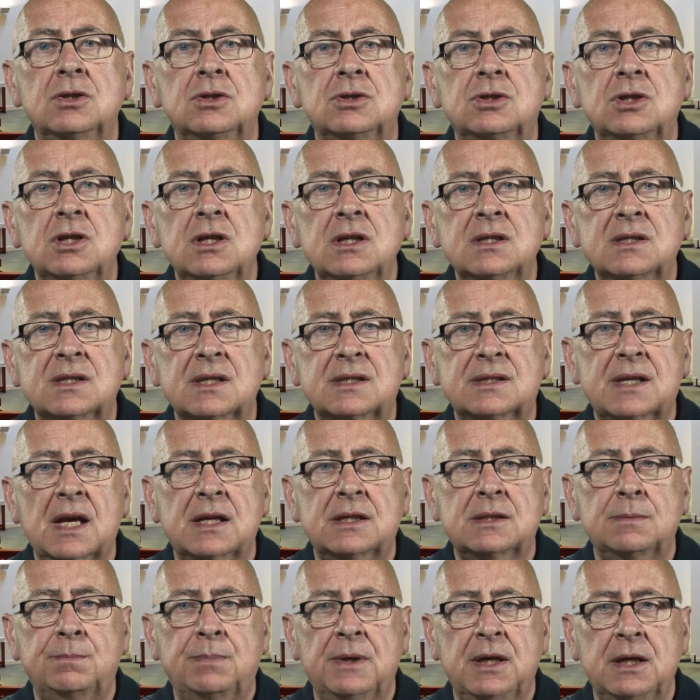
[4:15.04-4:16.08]
Jesus
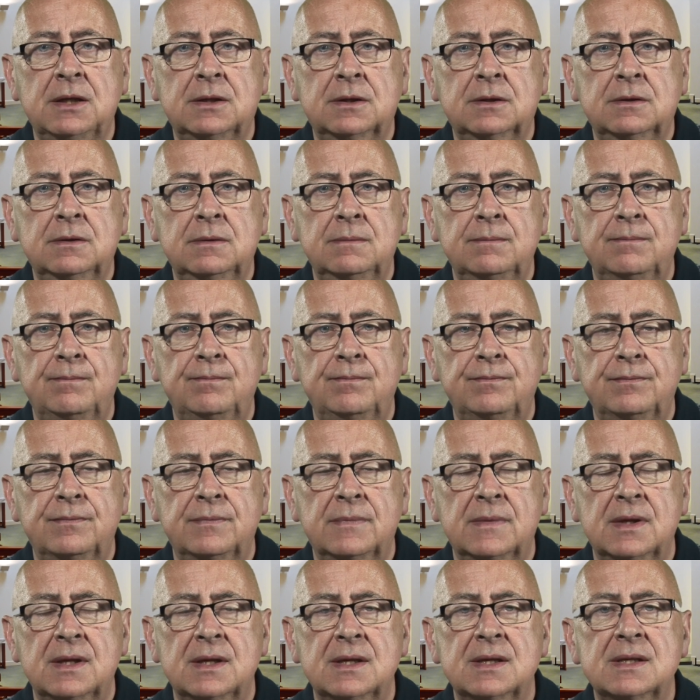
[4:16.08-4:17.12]
said to Peter,
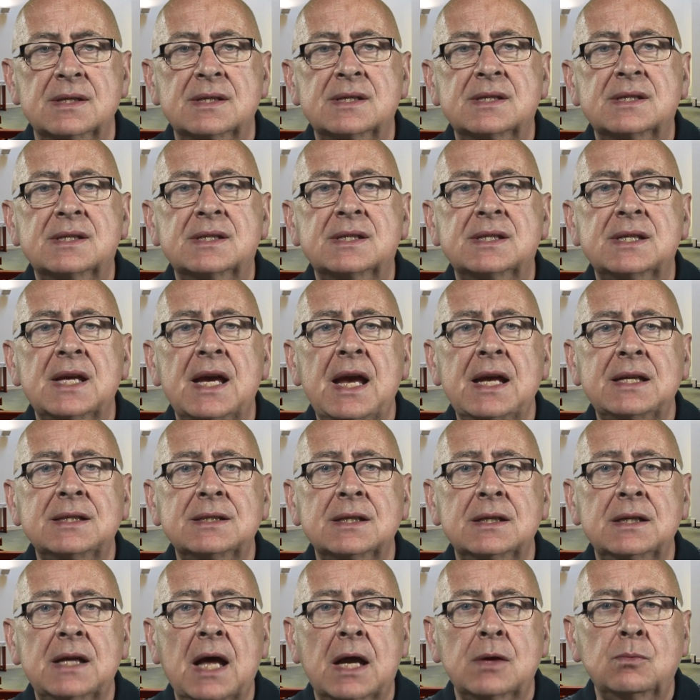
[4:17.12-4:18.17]

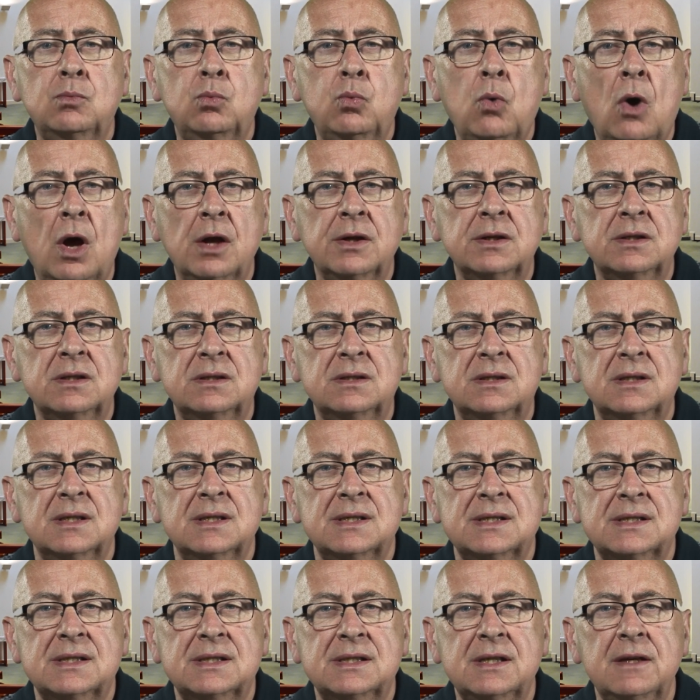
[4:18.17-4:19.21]
"Satan had wanted to
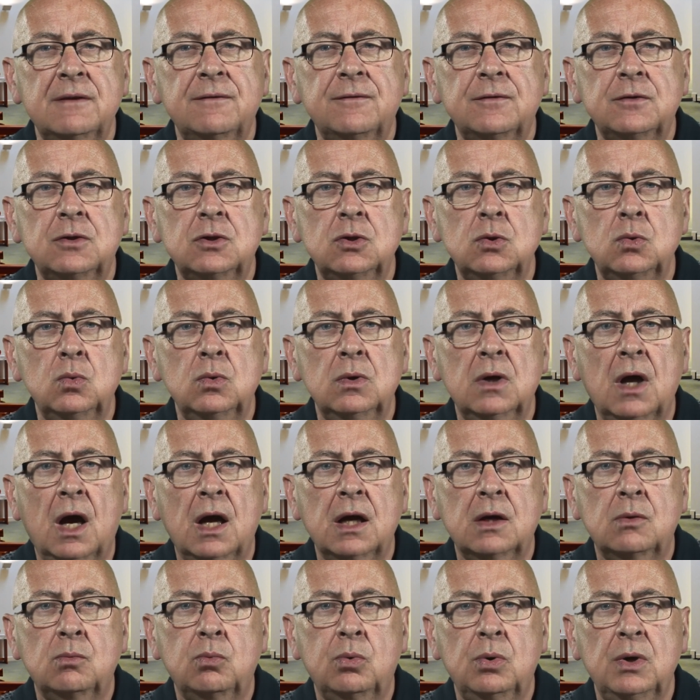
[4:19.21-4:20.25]
sift you
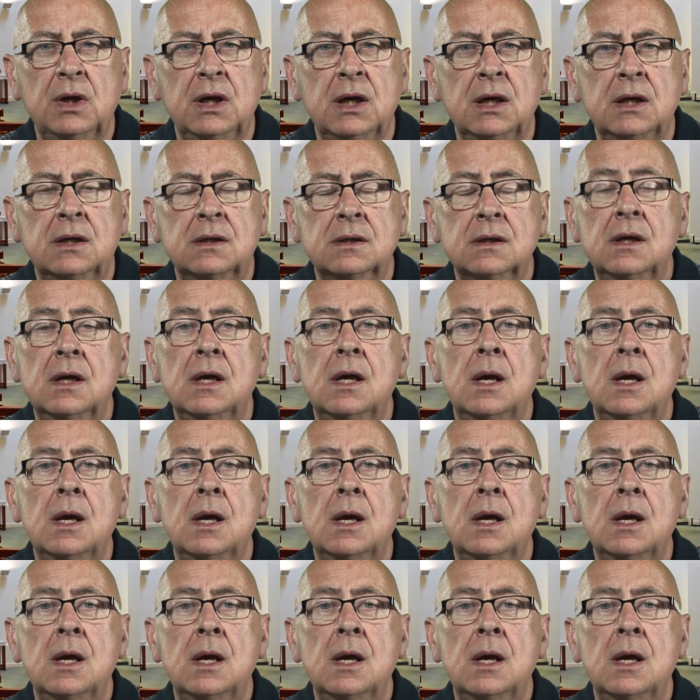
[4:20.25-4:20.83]
like wheat,